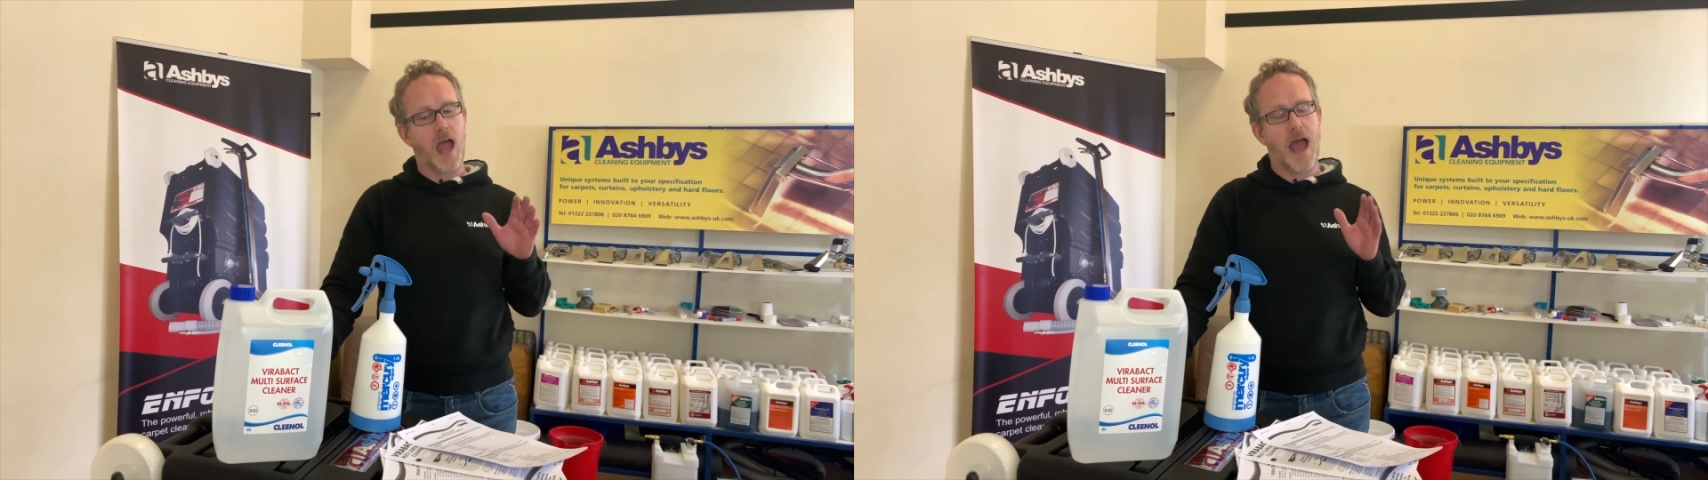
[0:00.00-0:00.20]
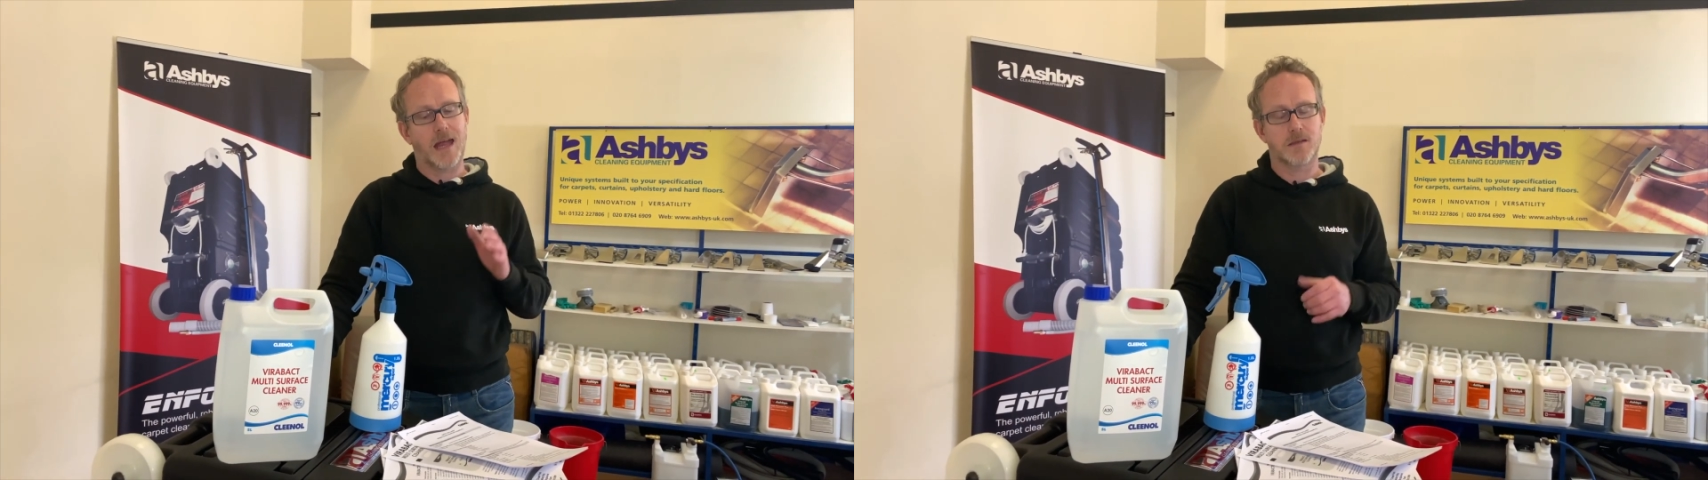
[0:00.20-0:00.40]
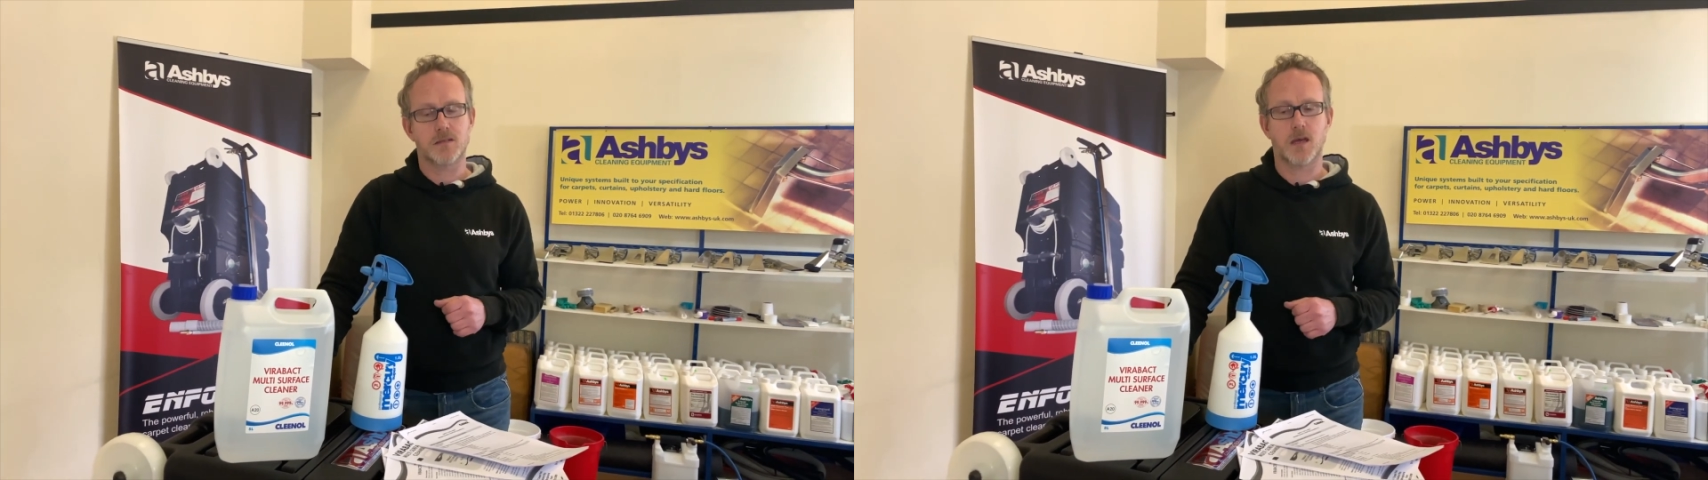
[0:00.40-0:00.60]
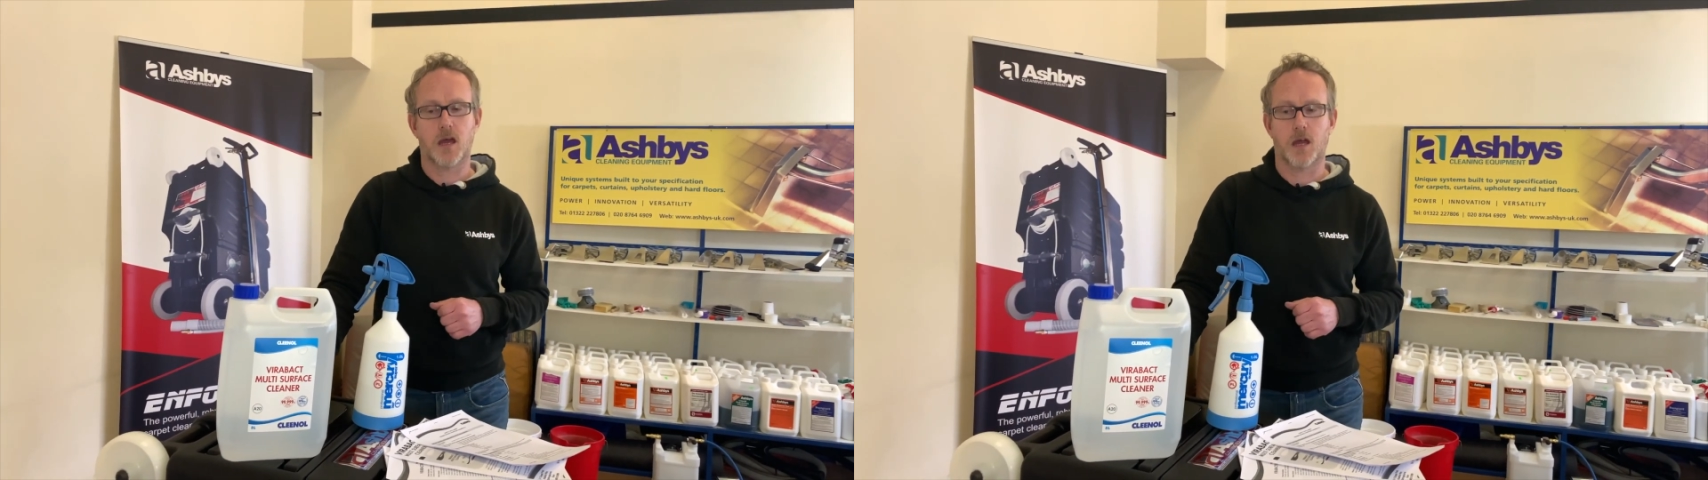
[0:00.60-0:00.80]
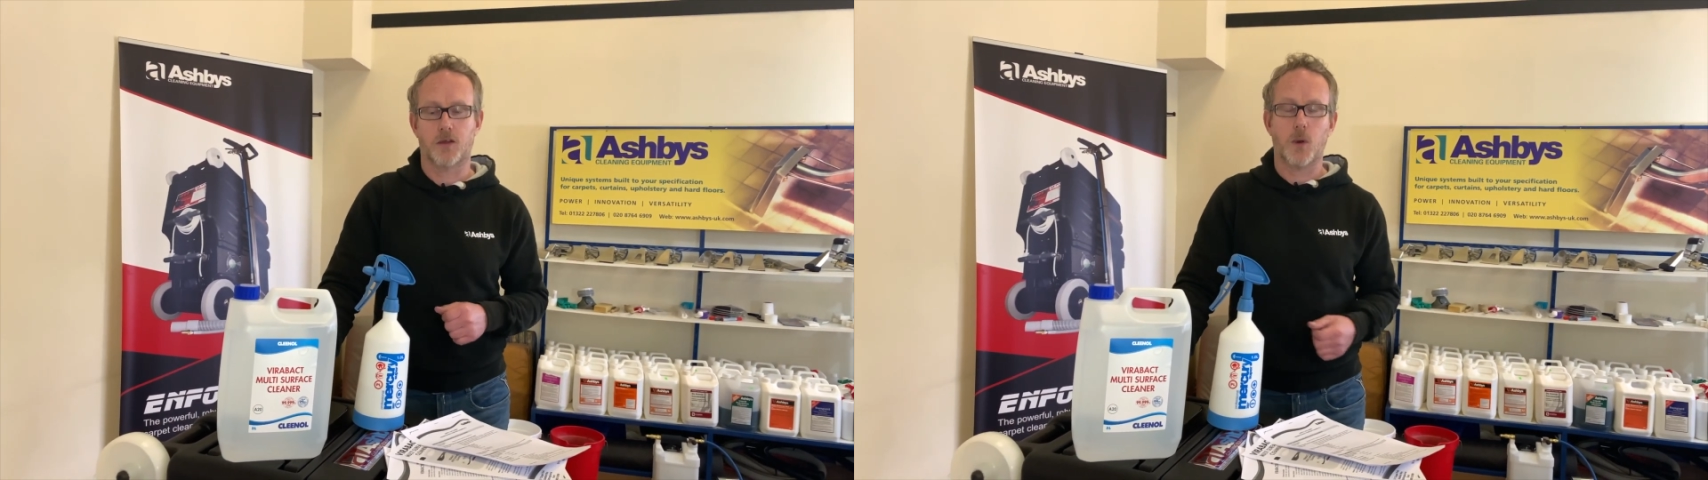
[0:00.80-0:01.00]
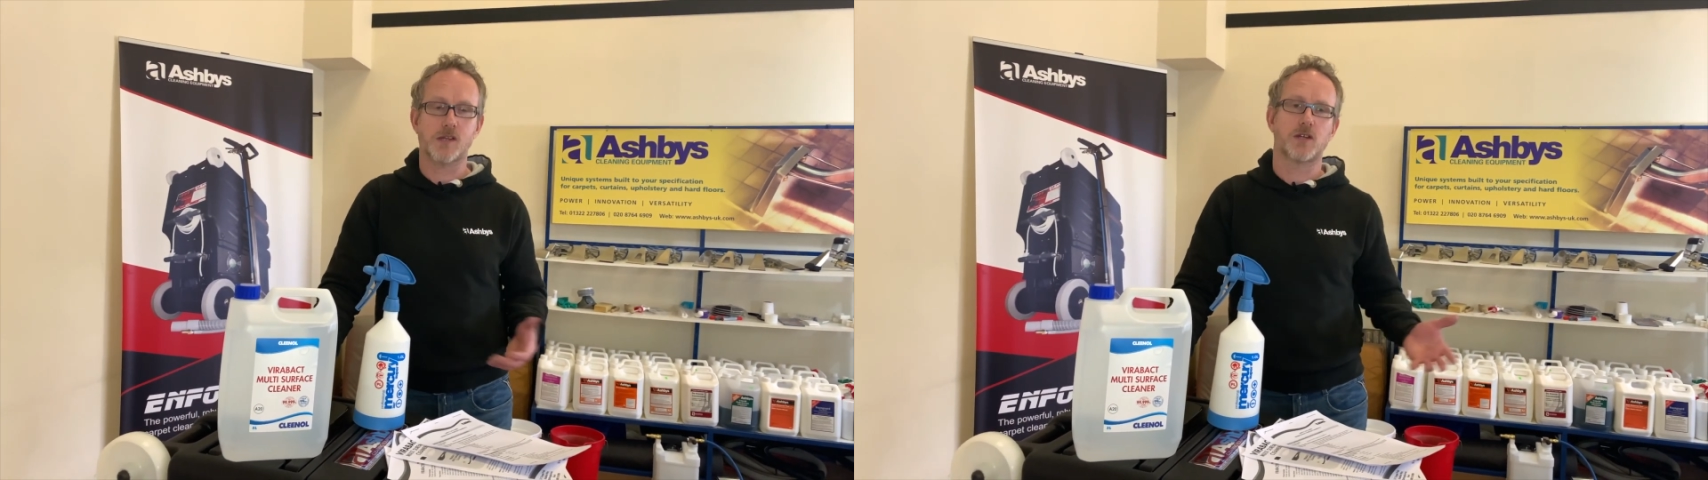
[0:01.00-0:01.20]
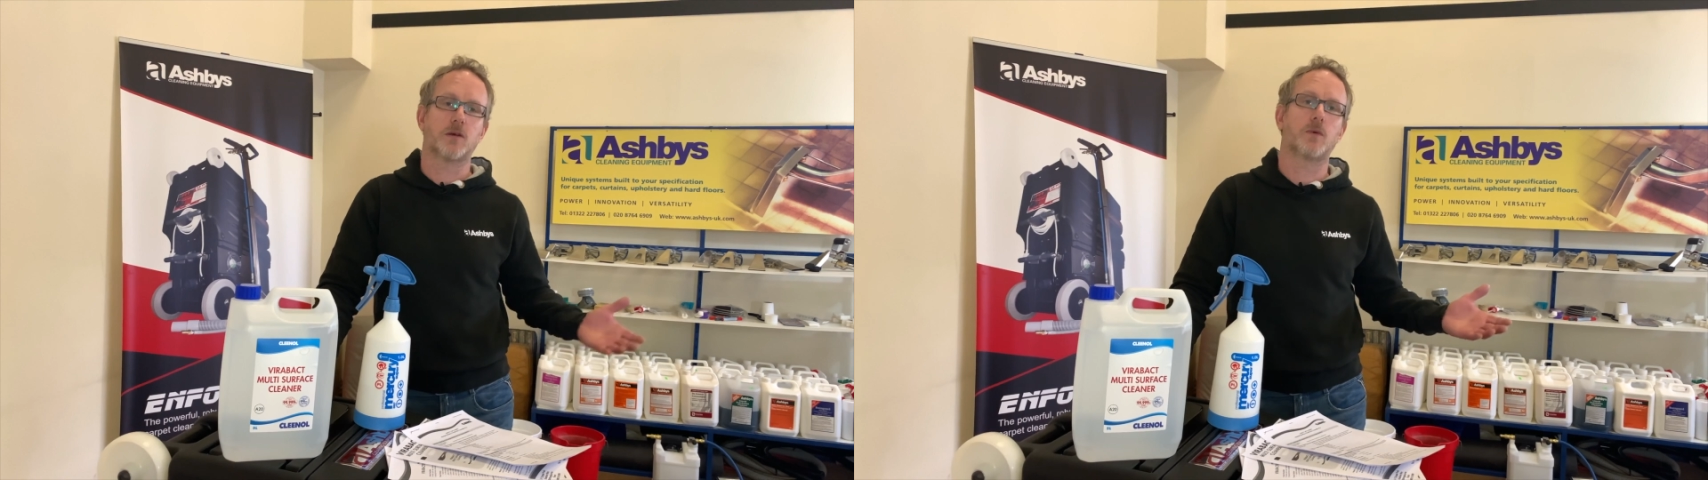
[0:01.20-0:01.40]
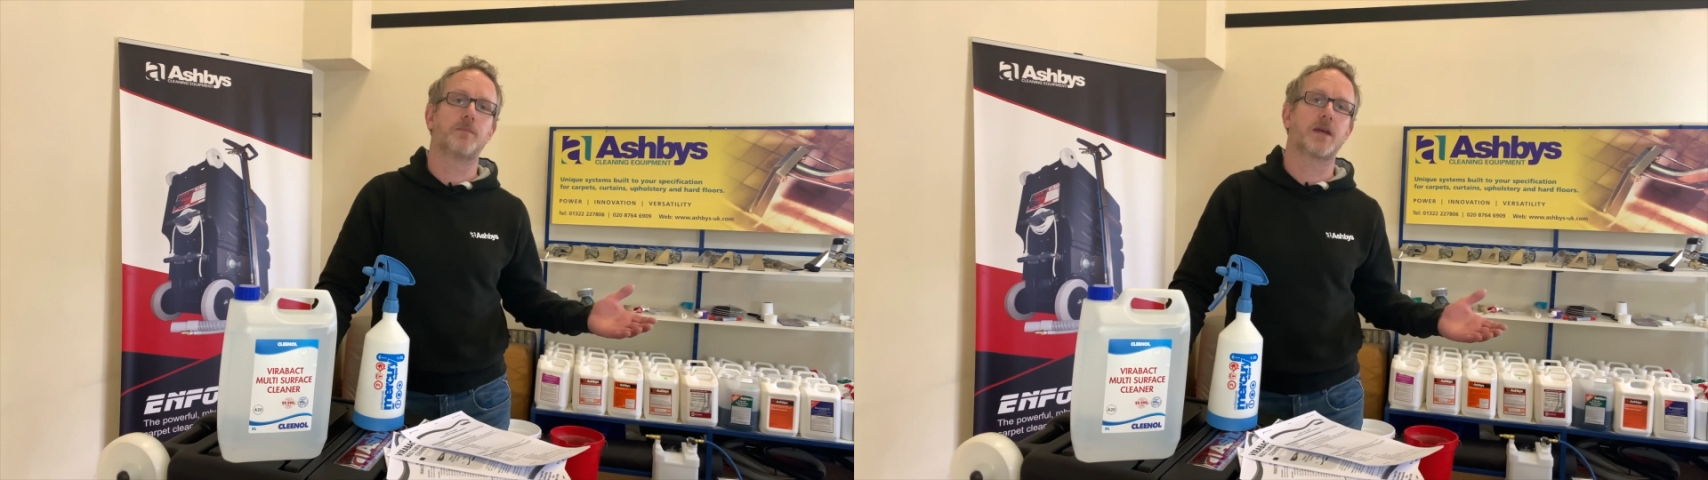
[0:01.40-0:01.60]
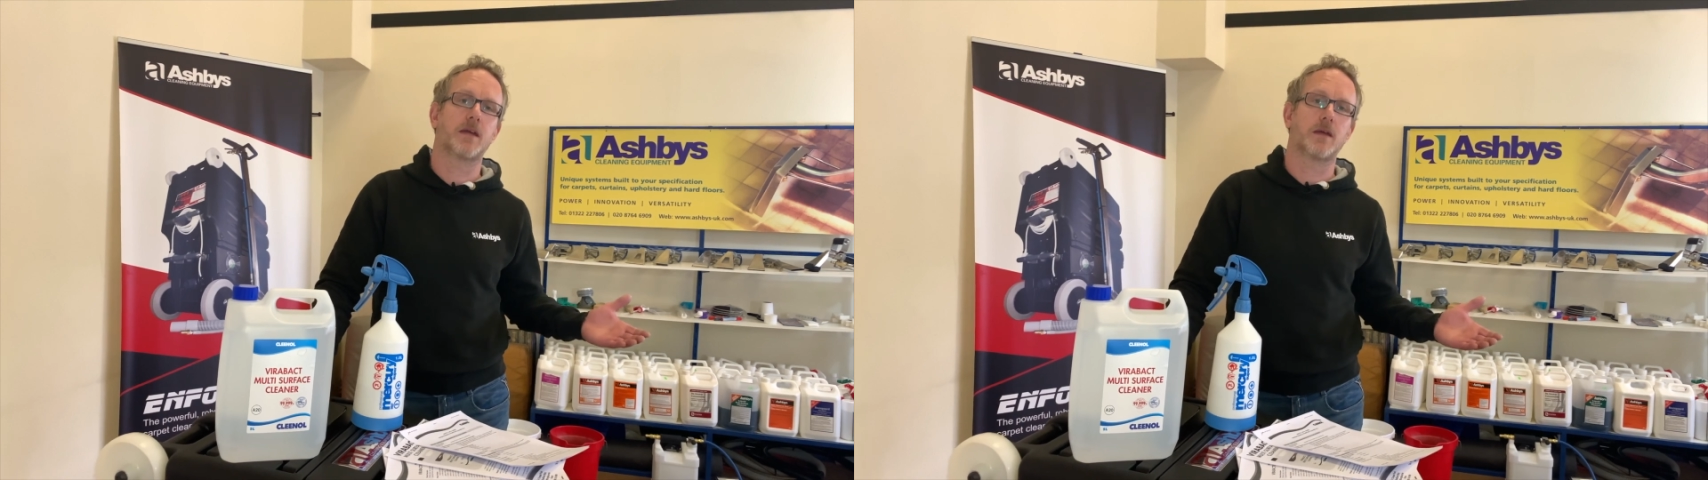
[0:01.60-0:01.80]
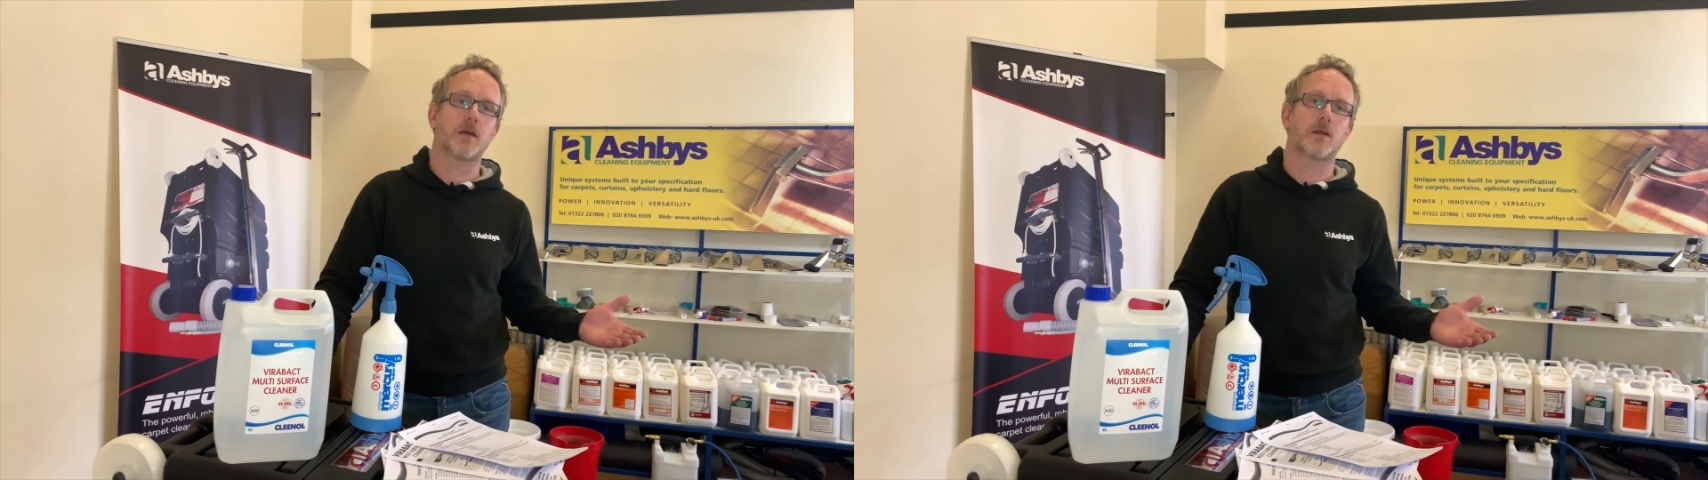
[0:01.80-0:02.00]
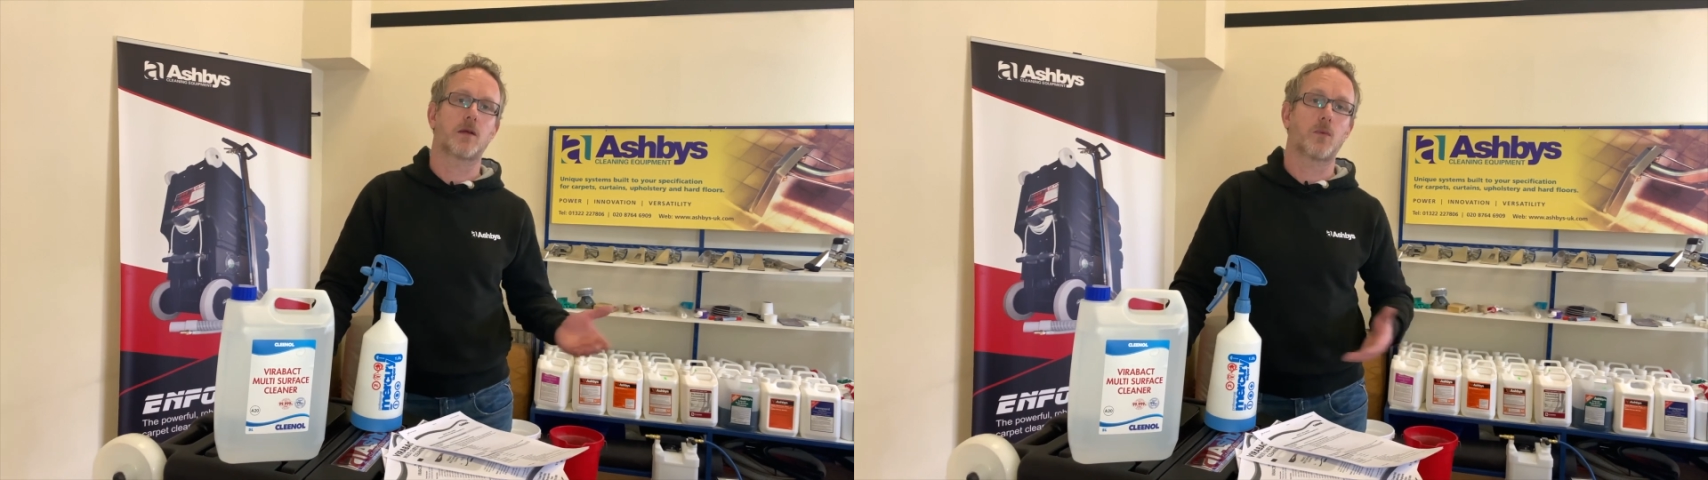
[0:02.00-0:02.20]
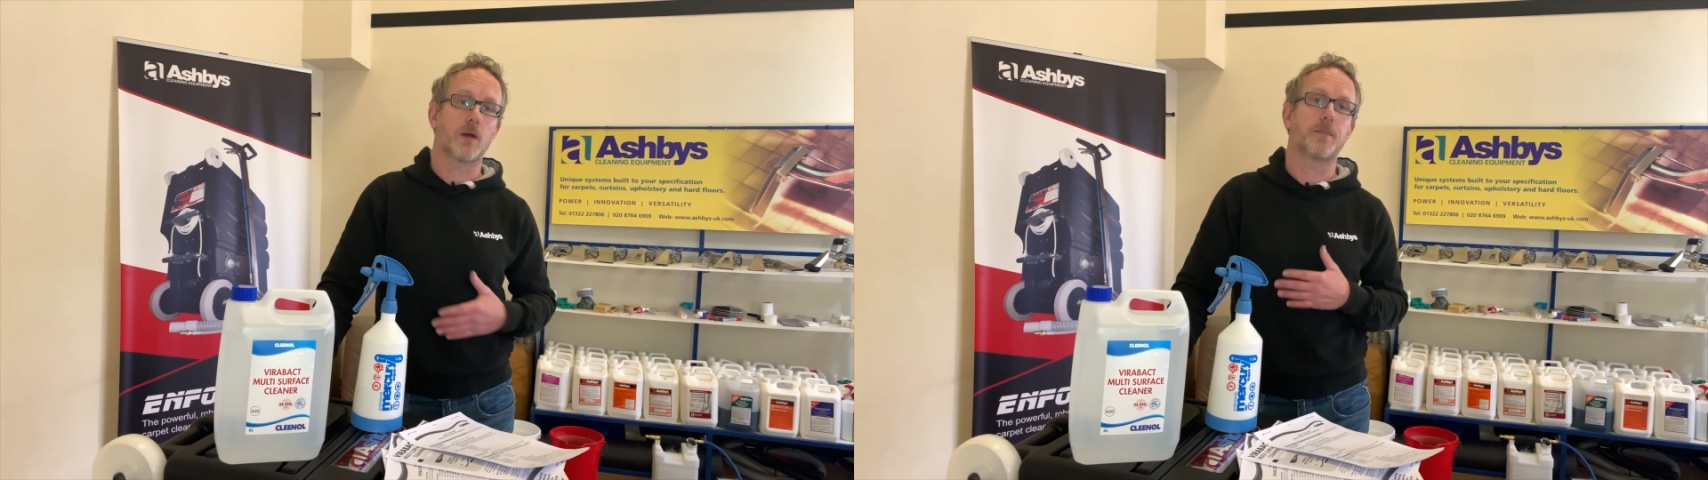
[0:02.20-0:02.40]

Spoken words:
And the question that we're